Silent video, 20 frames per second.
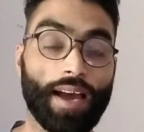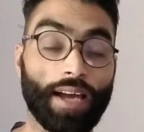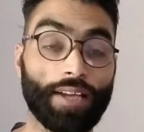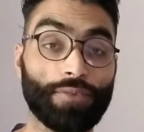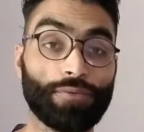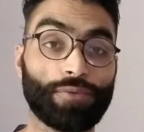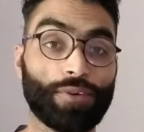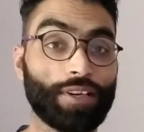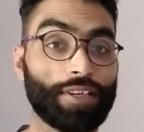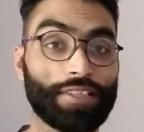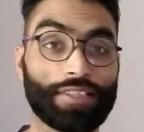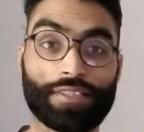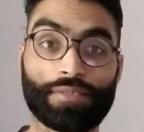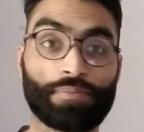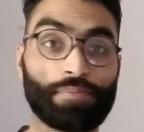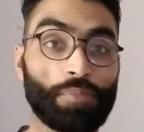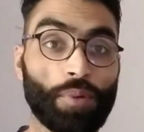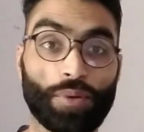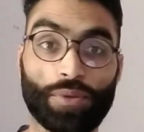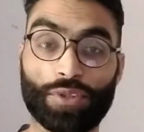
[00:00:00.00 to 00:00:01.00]
And what is
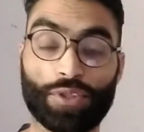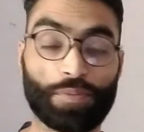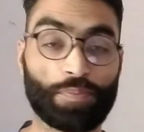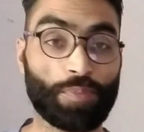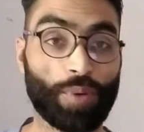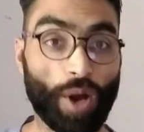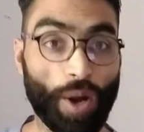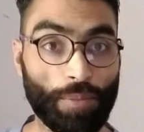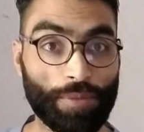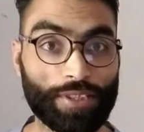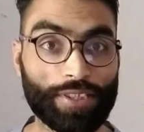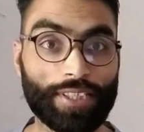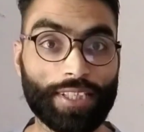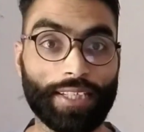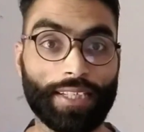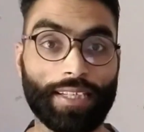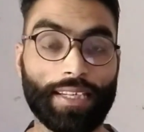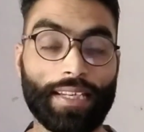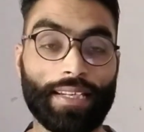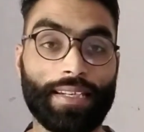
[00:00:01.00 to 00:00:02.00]
most
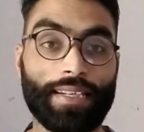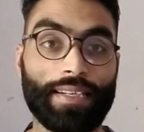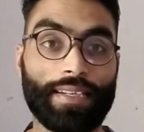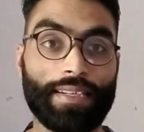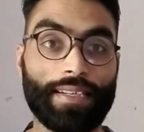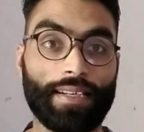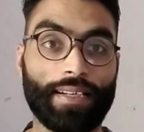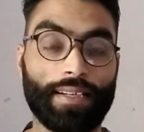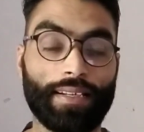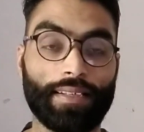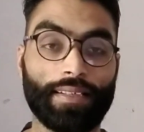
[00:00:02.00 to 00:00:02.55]
promising and